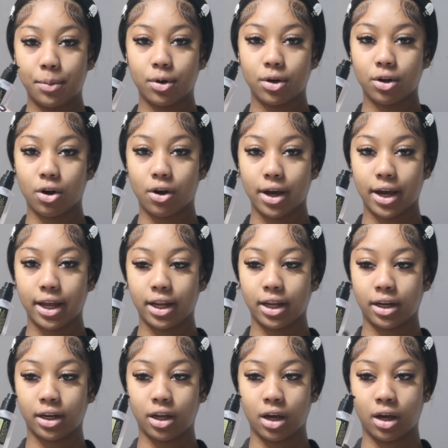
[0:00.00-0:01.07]
I'm gonna go ahead
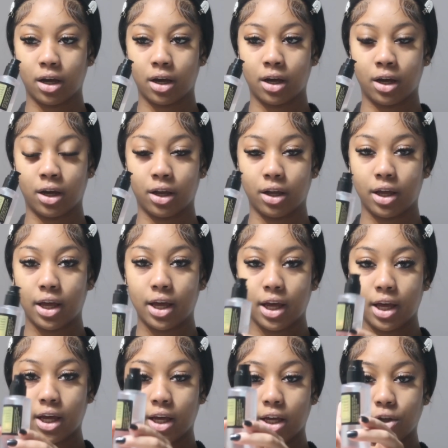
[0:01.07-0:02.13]
and
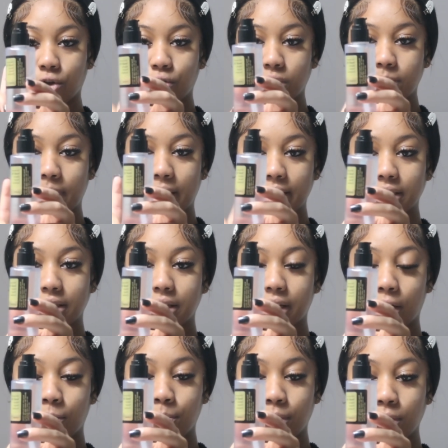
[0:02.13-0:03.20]
use my
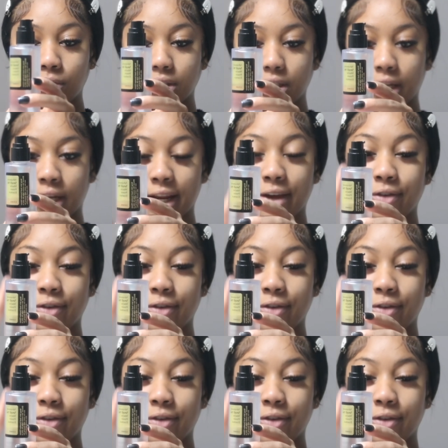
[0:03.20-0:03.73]
Snail Mucin.